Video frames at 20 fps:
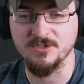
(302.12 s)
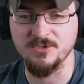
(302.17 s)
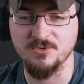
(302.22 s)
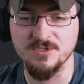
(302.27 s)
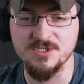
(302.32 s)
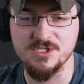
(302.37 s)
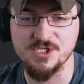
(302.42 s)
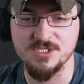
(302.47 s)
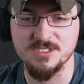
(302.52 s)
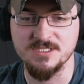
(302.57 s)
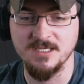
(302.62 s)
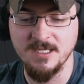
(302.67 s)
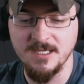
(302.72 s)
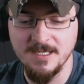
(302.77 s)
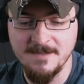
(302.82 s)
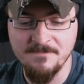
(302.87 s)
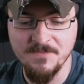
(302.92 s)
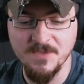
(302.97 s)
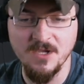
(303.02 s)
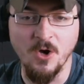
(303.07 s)
you can just
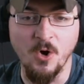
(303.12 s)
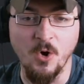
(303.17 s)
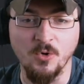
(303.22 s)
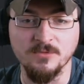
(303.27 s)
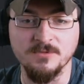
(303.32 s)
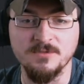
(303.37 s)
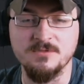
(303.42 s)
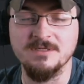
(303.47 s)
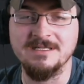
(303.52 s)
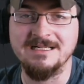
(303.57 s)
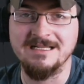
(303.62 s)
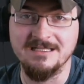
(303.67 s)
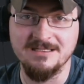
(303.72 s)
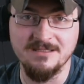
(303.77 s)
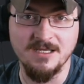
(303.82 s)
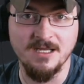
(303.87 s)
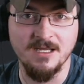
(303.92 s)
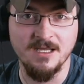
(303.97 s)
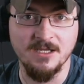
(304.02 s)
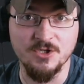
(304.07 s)
hold
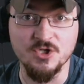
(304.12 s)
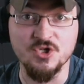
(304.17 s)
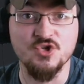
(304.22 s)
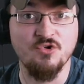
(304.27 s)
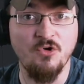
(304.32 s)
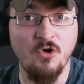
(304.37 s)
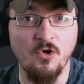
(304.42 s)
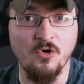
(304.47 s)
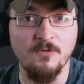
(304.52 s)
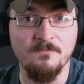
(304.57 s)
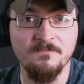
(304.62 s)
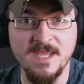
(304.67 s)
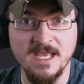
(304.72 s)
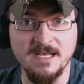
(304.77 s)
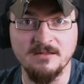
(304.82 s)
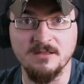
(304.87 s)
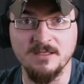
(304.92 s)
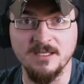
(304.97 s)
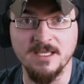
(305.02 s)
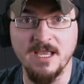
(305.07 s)
uh, control
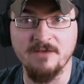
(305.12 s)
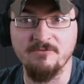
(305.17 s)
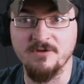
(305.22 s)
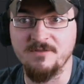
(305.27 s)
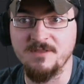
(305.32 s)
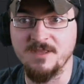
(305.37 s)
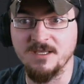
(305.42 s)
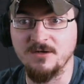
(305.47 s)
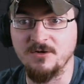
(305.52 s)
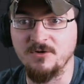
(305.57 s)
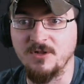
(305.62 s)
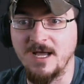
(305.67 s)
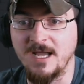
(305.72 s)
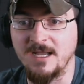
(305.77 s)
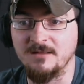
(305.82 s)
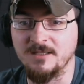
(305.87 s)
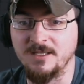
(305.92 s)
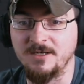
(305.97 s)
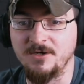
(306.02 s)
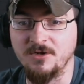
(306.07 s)
and click everything and it'll
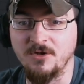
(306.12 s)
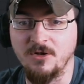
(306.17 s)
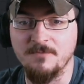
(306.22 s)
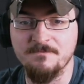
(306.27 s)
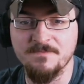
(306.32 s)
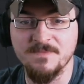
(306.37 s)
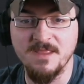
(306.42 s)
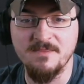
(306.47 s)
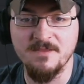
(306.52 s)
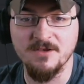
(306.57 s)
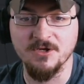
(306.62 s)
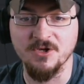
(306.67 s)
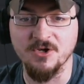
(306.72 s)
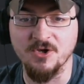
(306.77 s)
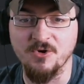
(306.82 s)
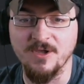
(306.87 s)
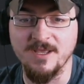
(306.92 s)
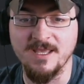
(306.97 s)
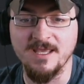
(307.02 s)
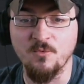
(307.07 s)
highlight it all. Then you're going
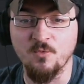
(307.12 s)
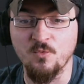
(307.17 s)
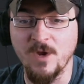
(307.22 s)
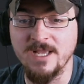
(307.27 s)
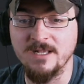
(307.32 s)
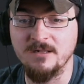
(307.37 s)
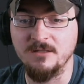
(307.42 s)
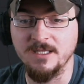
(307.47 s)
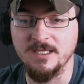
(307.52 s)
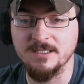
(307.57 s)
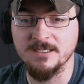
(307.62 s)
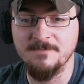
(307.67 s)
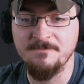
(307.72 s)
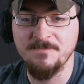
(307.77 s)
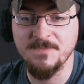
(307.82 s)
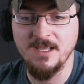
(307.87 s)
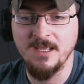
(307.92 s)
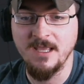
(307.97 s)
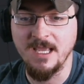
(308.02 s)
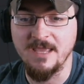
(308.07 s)
to go ahead and right click
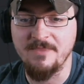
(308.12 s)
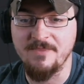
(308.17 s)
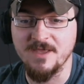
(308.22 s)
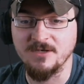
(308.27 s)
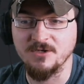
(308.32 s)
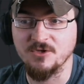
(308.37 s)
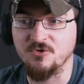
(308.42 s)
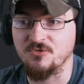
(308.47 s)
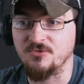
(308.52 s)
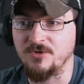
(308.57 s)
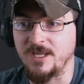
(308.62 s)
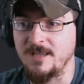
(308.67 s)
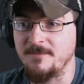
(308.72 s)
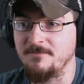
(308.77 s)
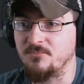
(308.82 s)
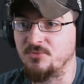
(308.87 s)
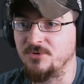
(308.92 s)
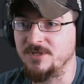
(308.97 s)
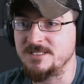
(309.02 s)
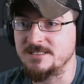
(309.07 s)
and then
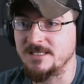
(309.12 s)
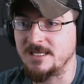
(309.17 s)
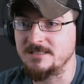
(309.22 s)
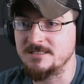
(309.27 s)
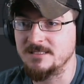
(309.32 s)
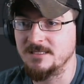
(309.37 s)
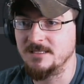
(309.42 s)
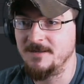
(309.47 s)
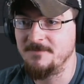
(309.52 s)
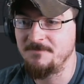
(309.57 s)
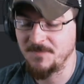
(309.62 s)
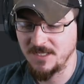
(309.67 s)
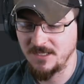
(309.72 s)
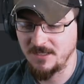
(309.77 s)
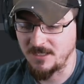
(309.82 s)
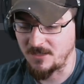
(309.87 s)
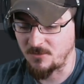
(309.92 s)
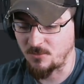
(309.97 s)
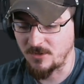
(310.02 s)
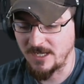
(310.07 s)
create preset.
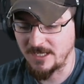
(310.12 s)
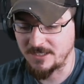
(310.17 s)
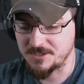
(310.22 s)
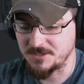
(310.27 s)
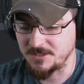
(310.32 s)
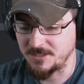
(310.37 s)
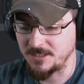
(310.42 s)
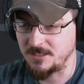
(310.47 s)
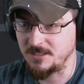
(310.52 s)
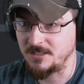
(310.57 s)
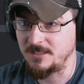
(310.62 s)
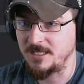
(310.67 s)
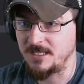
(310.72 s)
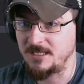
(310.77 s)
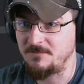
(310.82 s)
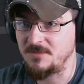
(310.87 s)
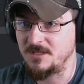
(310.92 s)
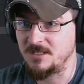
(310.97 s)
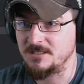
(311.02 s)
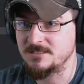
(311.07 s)
And we're actually going to
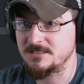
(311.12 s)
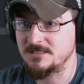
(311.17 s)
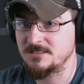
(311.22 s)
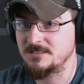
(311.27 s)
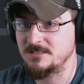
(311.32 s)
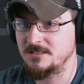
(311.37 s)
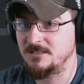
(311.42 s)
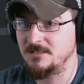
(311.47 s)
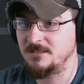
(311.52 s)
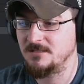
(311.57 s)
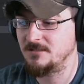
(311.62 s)
name this